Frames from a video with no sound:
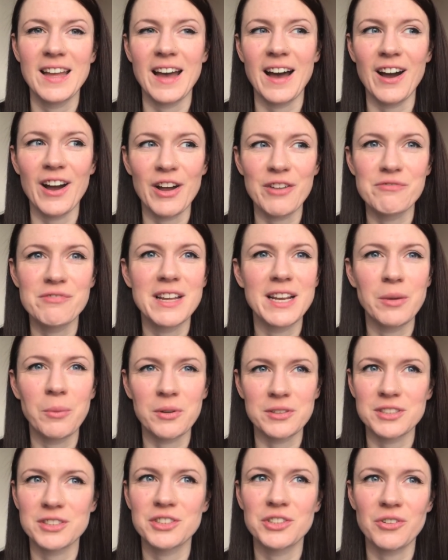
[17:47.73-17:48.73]
I really
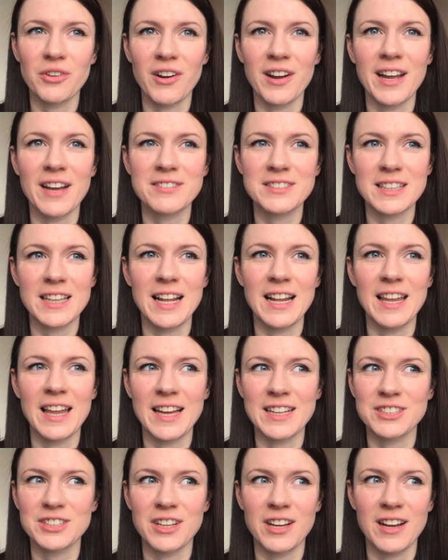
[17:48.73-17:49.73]
wanted to cry after that
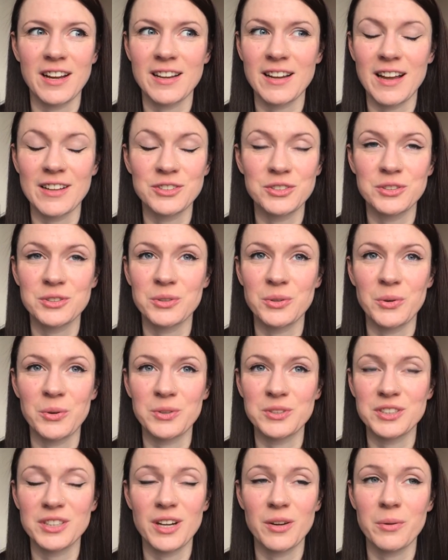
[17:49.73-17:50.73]
lecture, and I just
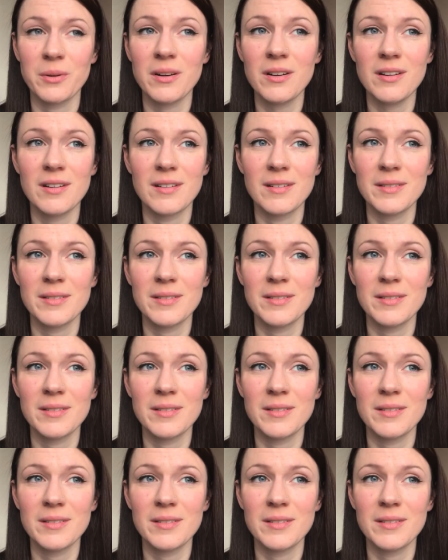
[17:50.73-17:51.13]
thought, you know what?